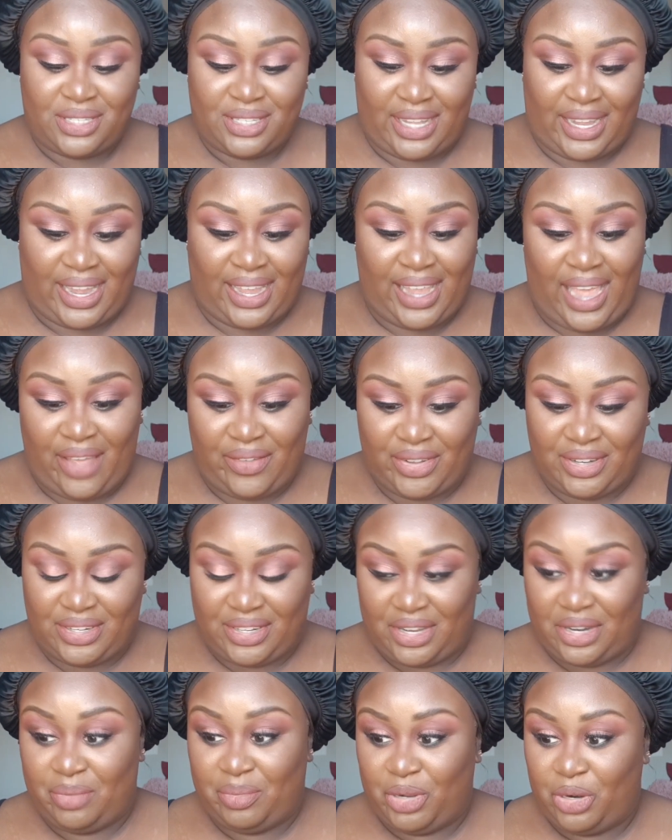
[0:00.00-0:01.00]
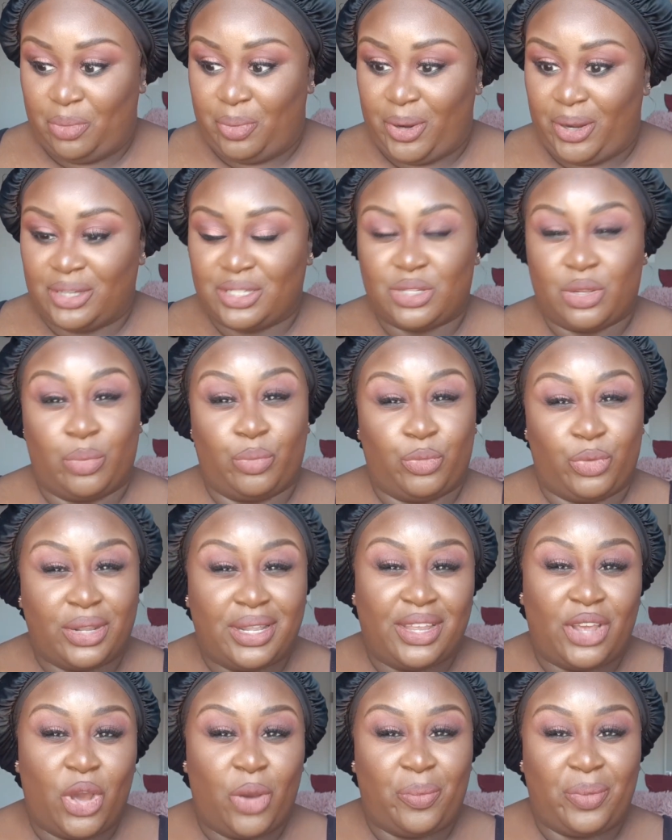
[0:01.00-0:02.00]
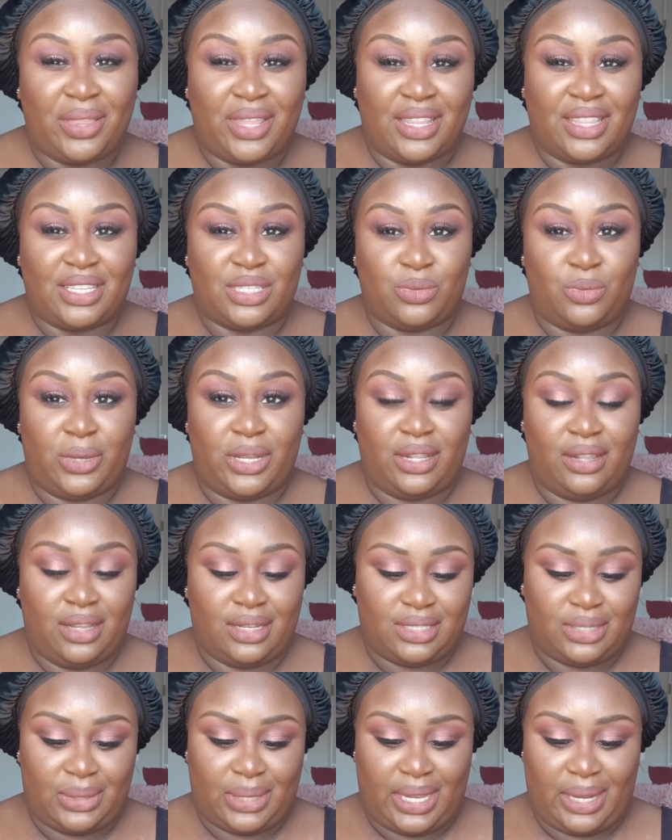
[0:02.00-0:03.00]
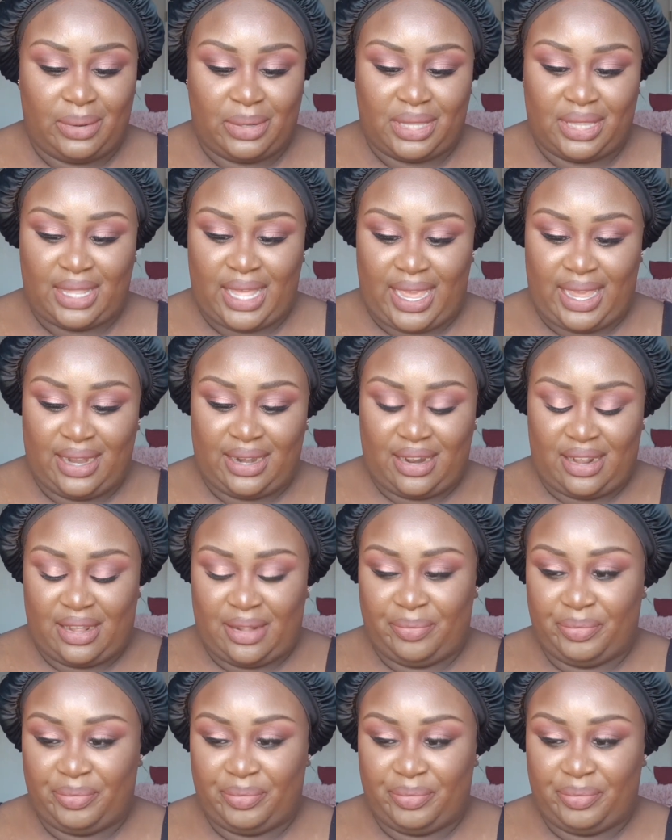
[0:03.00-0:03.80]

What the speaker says: Like, I haven't done a middle part, so I'm really hoping that this wig looks okay with that,